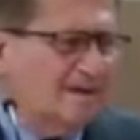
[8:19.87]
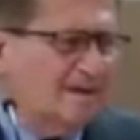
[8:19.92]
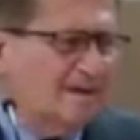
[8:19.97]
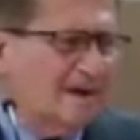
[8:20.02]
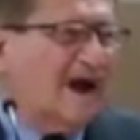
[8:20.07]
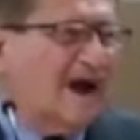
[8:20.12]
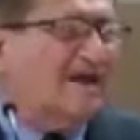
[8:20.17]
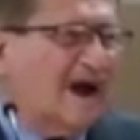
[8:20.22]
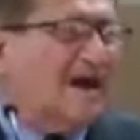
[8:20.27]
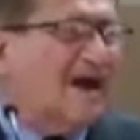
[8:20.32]

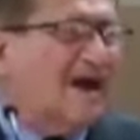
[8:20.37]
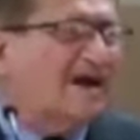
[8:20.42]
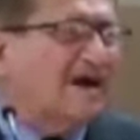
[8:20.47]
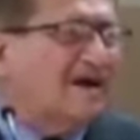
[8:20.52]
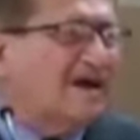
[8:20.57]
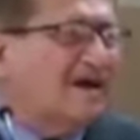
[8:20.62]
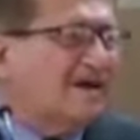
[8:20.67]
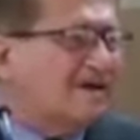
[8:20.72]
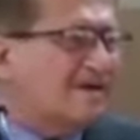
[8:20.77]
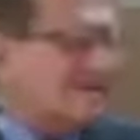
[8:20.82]
And I
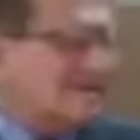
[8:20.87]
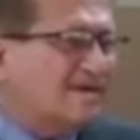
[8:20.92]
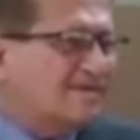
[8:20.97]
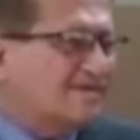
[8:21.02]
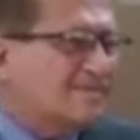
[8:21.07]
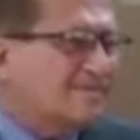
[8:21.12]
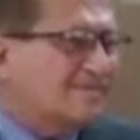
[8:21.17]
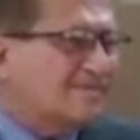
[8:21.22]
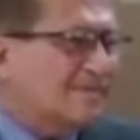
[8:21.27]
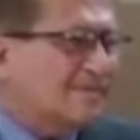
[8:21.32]
hear
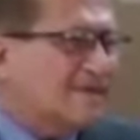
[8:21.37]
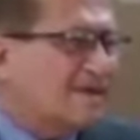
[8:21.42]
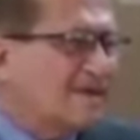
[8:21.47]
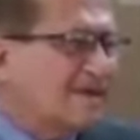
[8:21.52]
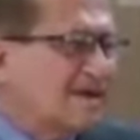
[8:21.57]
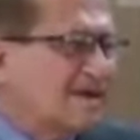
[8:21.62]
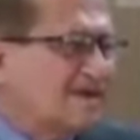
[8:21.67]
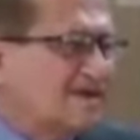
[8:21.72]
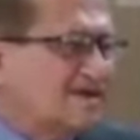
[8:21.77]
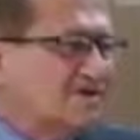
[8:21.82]

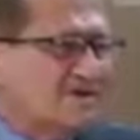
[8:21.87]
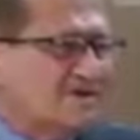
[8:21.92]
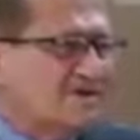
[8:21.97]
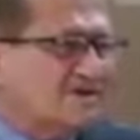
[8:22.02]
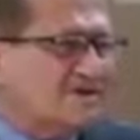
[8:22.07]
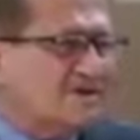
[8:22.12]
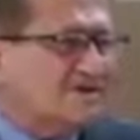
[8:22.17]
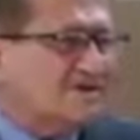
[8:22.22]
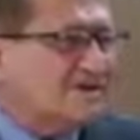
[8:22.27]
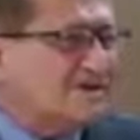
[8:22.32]

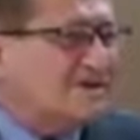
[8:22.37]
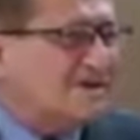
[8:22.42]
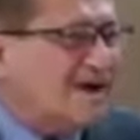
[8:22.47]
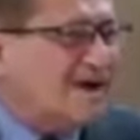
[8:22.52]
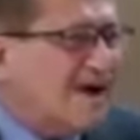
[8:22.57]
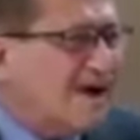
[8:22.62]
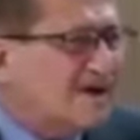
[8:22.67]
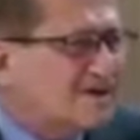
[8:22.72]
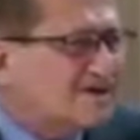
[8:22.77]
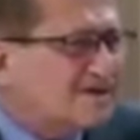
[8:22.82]
Jesus
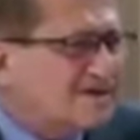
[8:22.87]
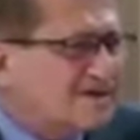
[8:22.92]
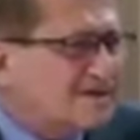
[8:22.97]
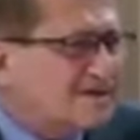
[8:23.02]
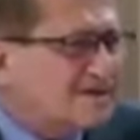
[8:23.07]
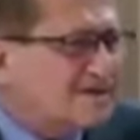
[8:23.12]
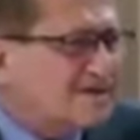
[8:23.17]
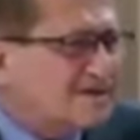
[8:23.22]
Christ.